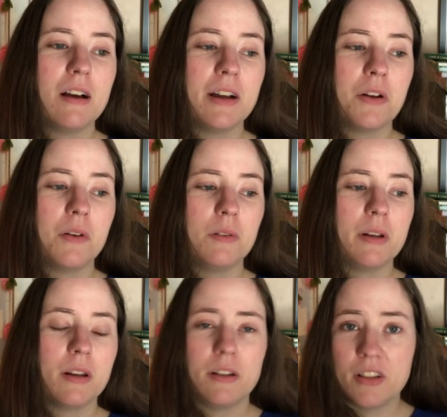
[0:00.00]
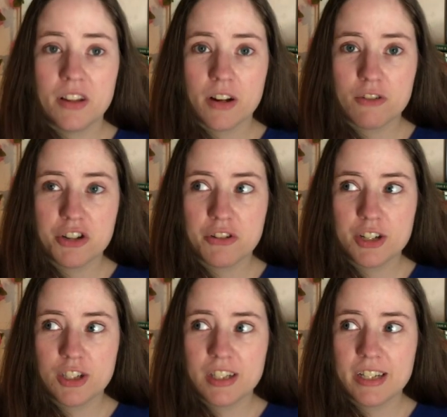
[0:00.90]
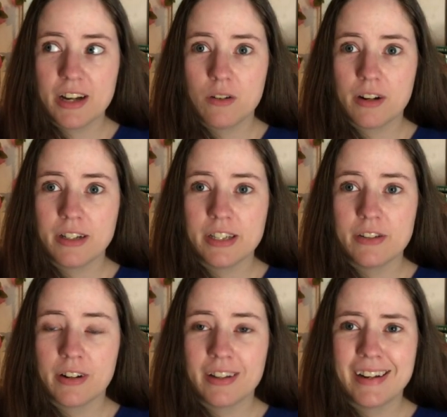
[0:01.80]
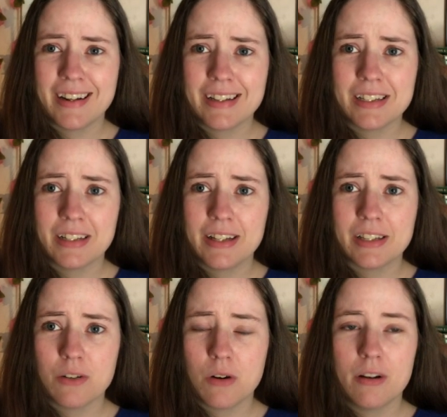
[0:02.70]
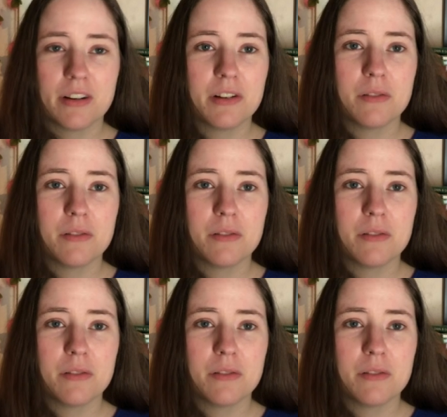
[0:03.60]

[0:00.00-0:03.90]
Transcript: I know the younger generations now are considering the nineties classic rock,